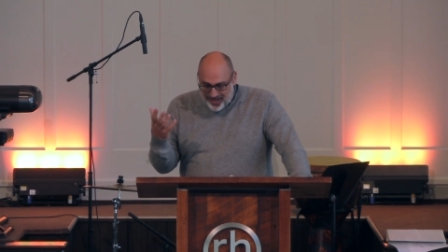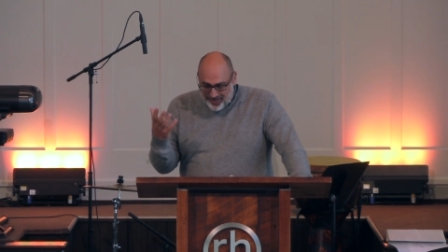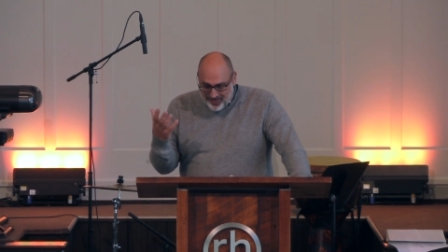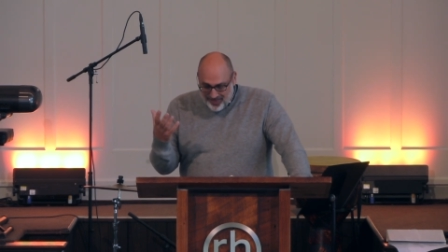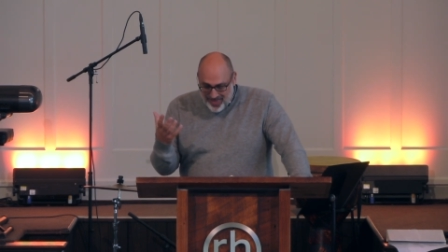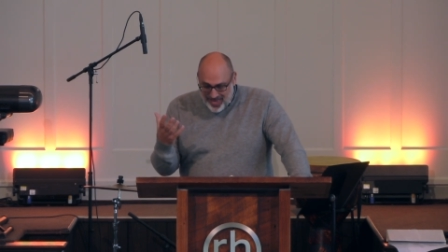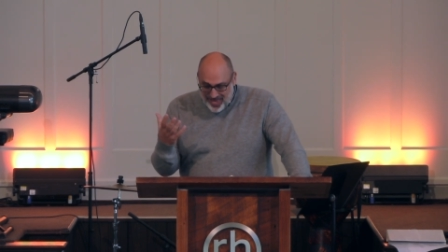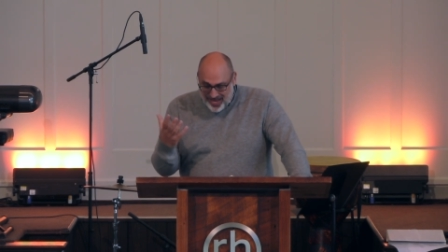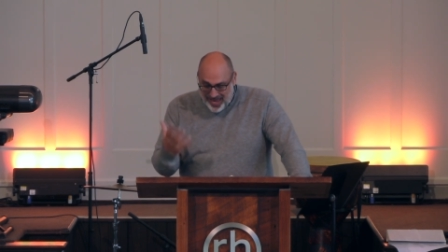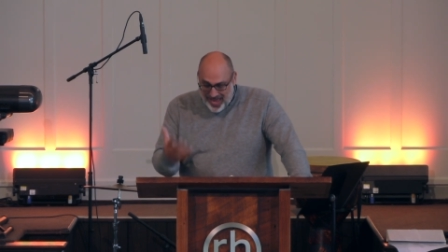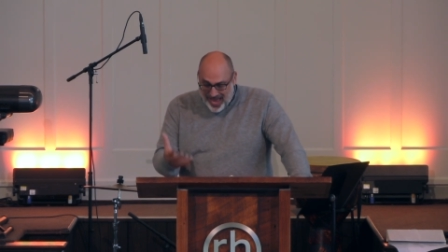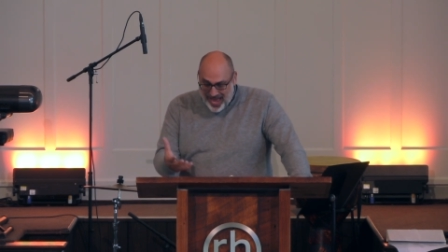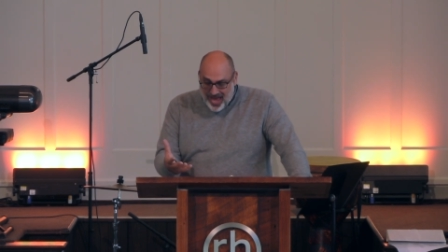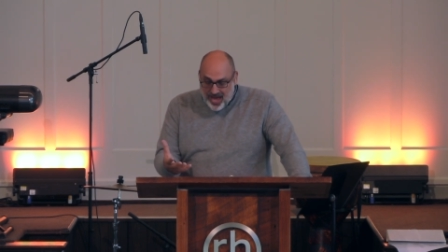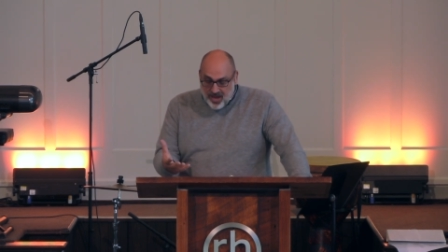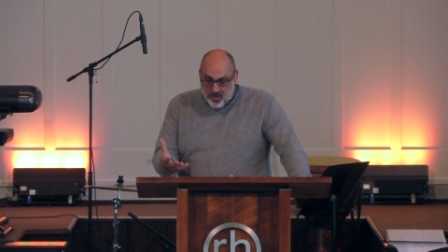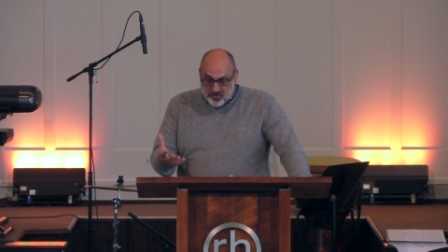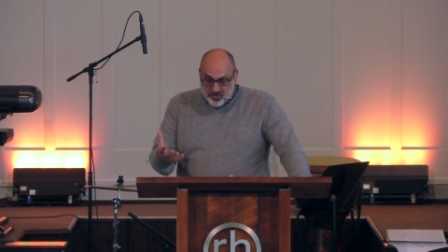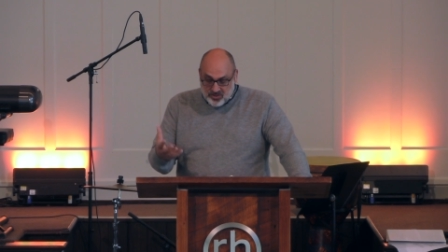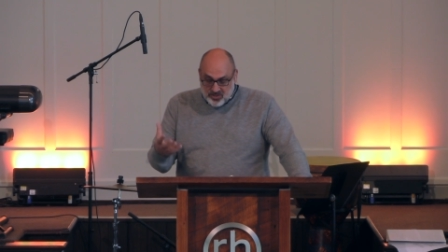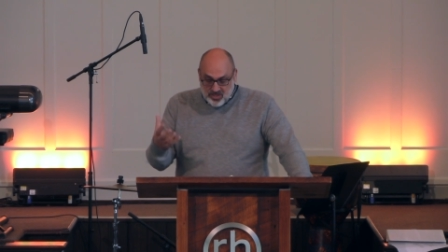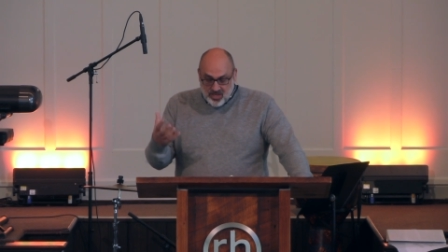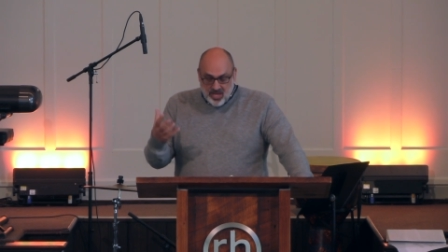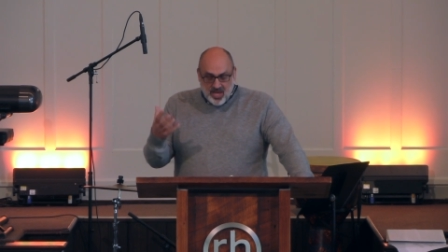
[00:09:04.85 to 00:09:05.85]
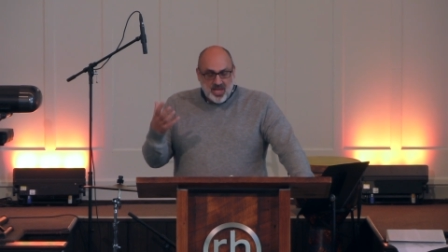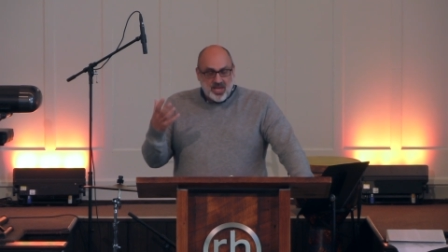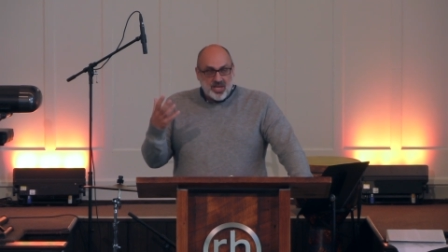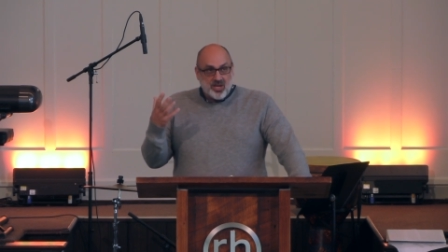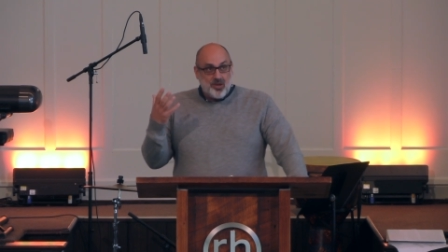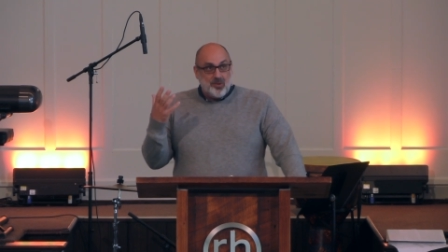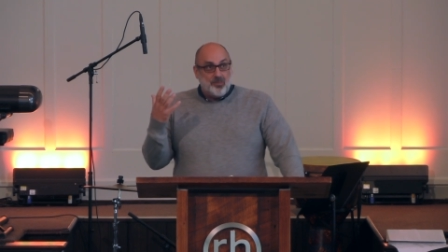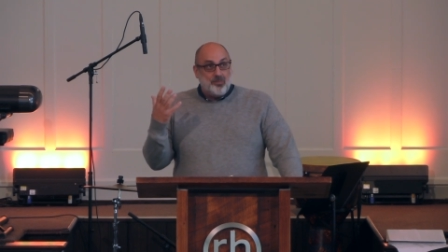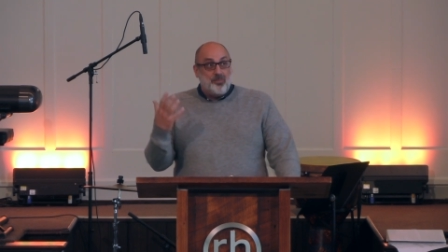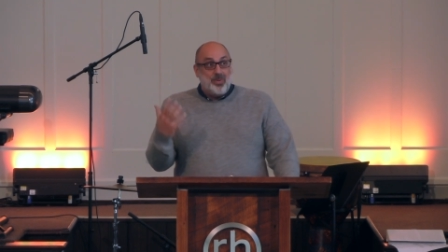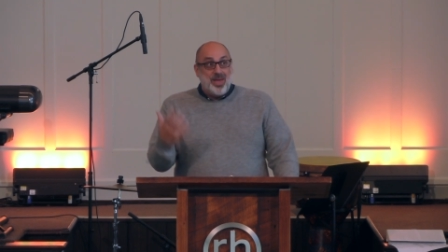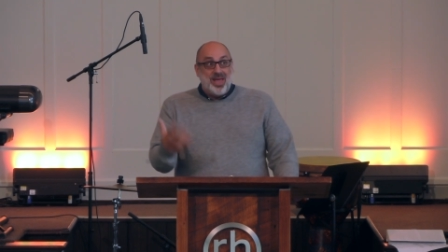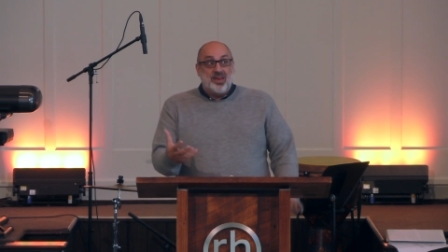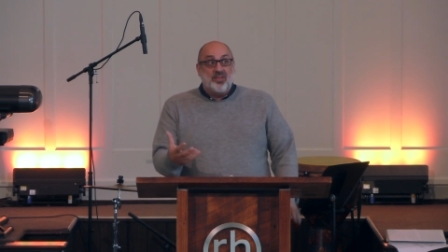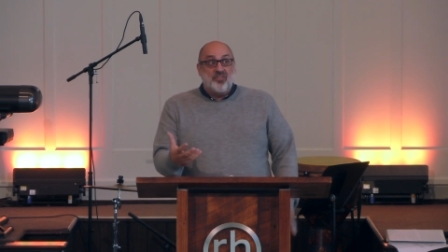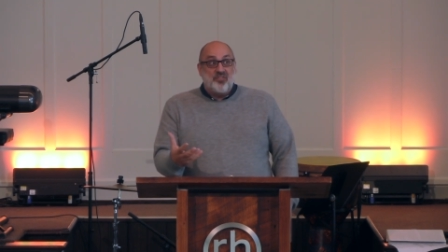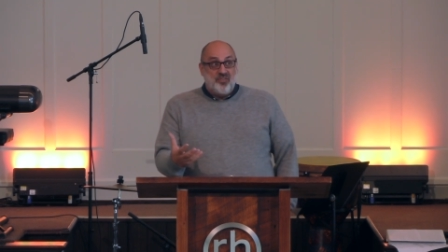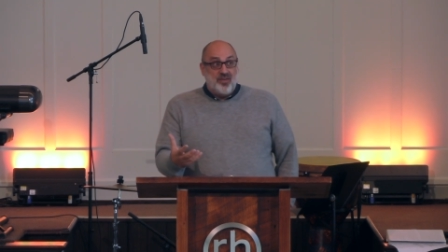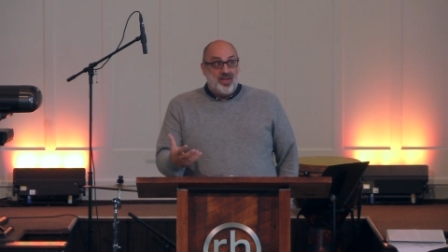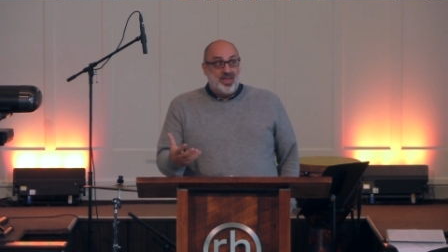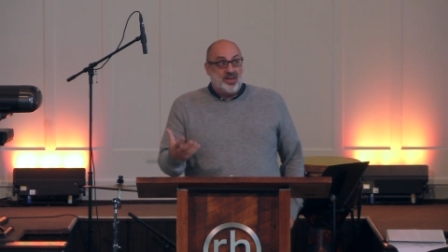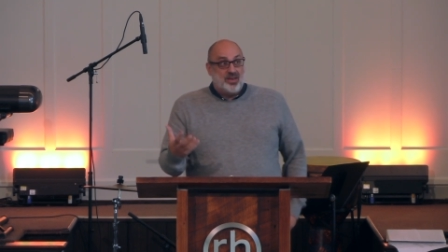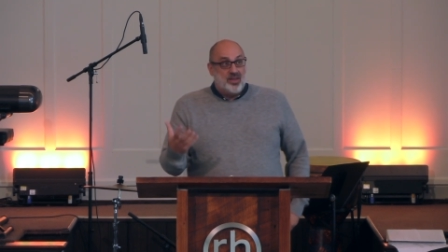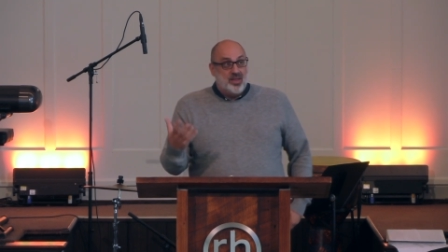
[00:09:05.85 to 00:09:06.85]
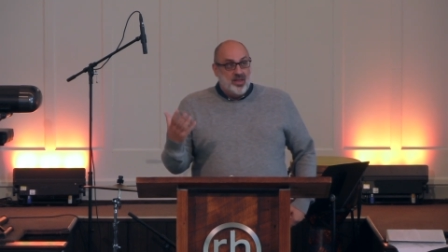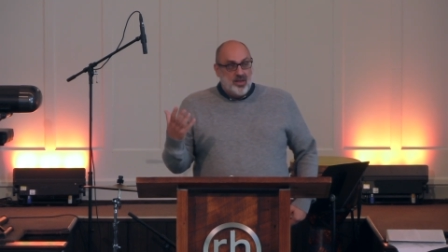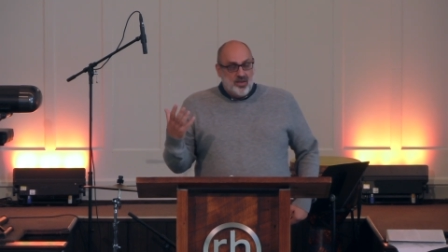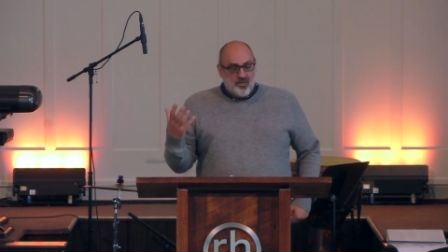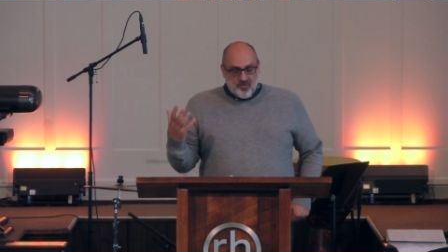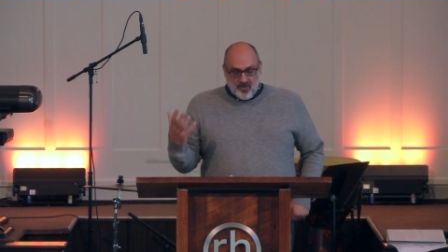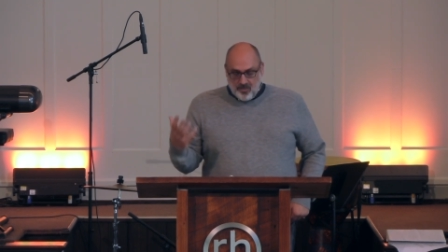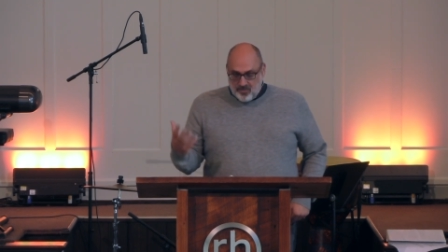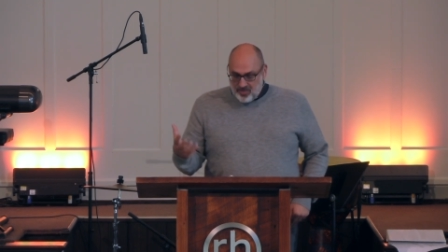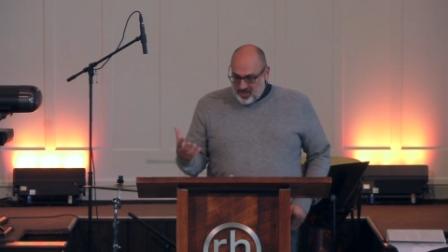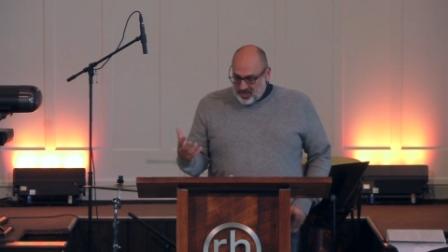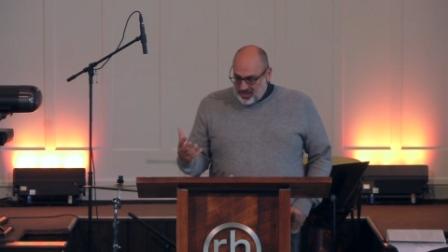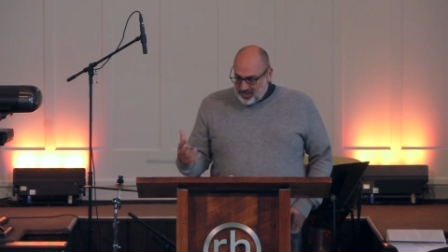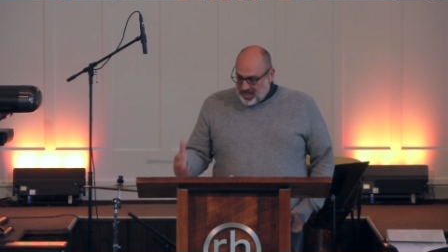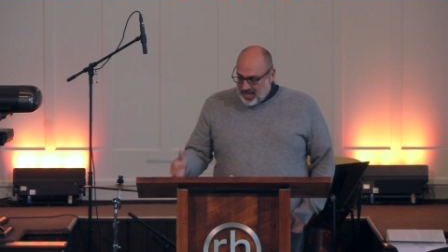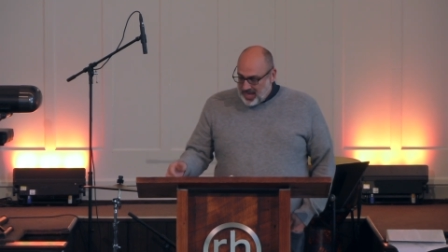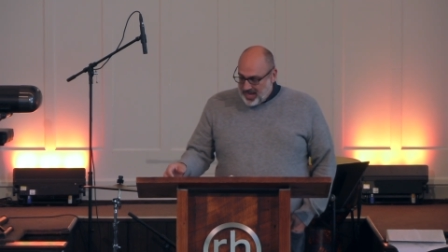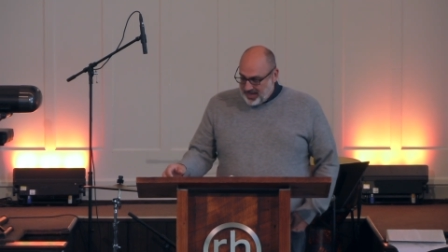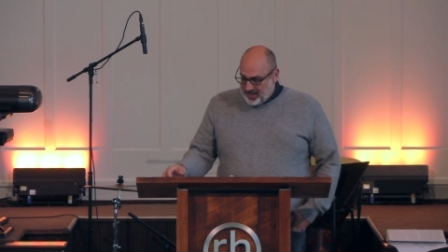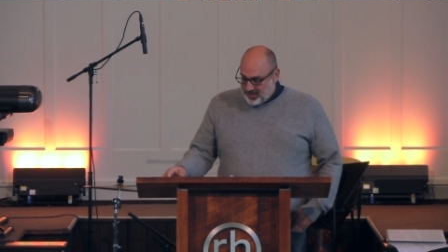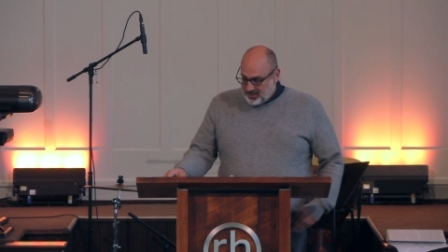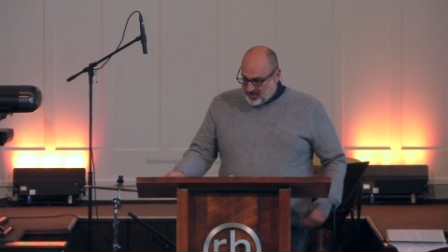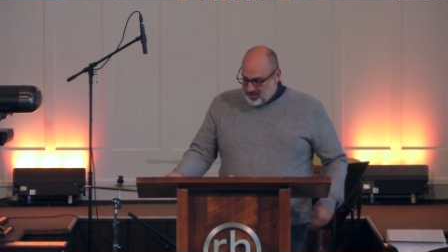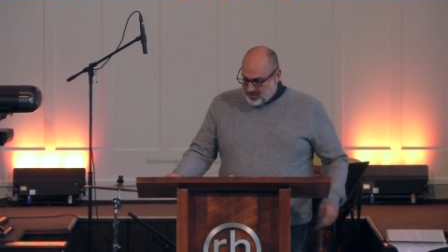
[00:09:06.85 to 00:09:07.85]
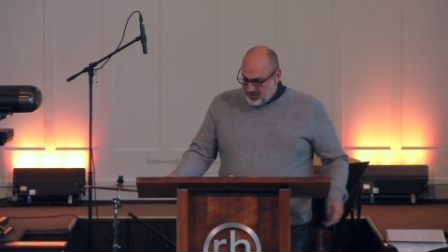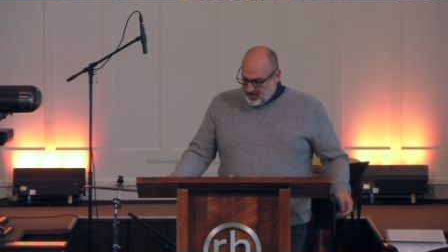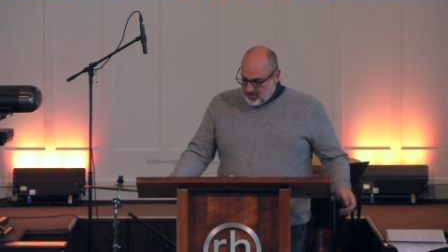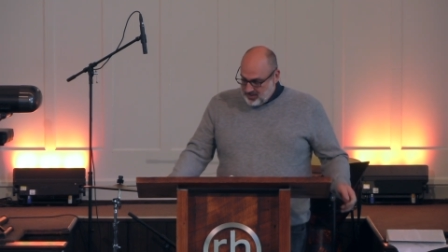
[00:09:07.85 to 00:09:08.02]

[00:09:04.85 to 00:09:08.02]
that house could benefit from the light.